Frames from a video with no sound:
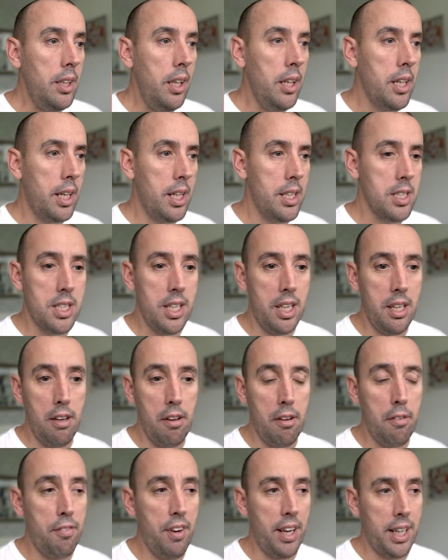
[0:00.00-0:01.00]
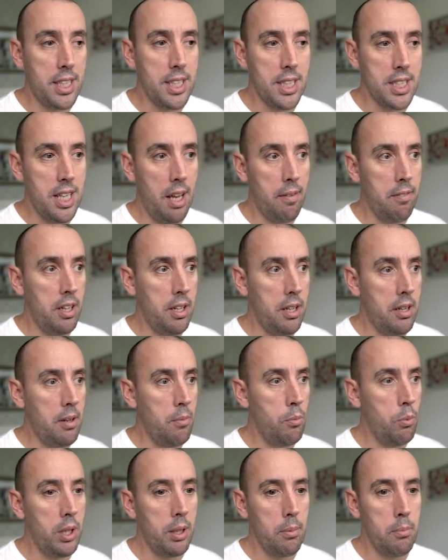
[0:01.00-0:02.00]
You can see the effect it's having.
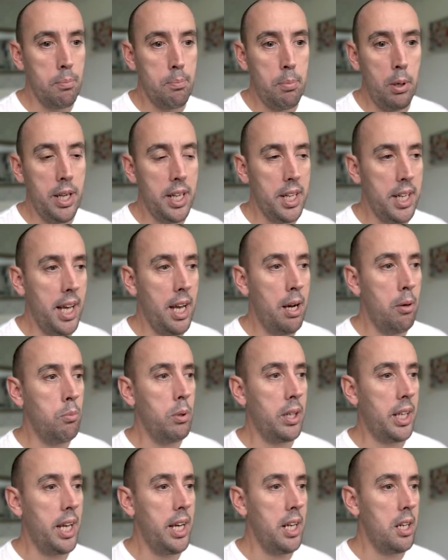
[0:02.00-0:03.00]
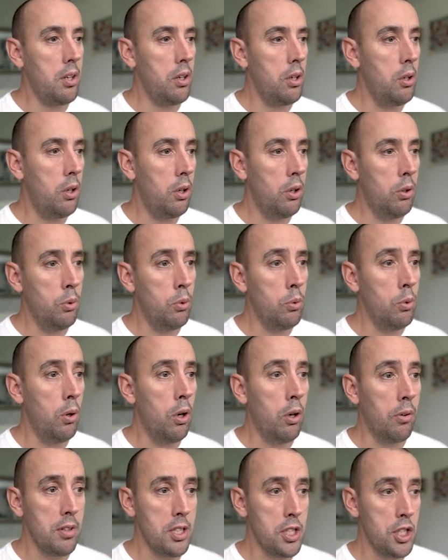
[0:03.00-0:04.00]
We'll pull it down, we're getting all
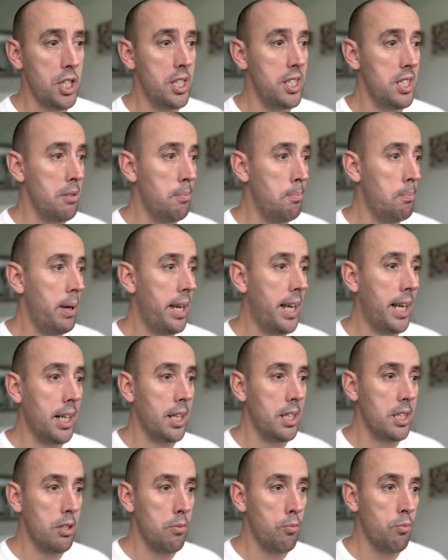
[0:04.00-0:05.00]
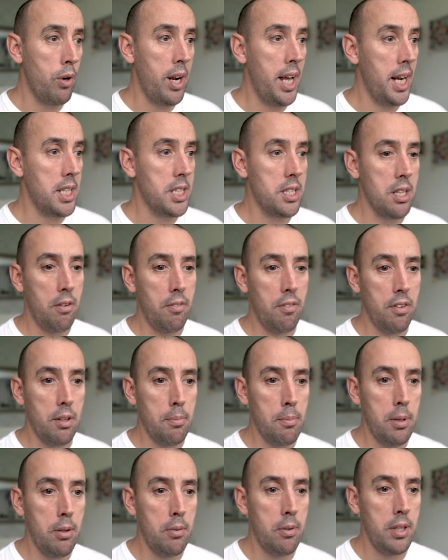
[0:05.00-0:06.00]
oranges and pinks and reds over the
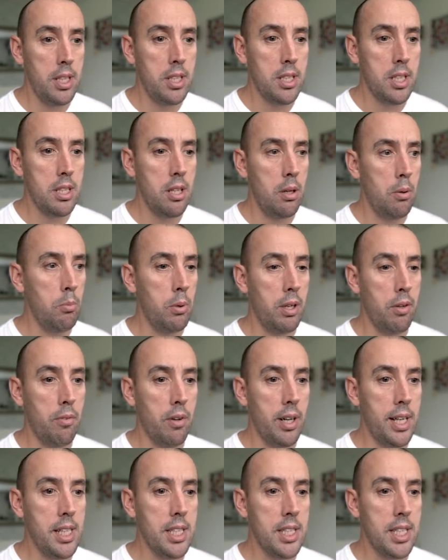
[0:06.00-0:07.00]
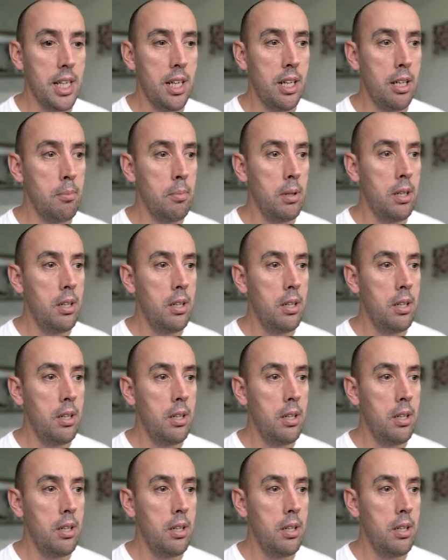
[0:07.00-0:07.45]
buildings, and we raise it up.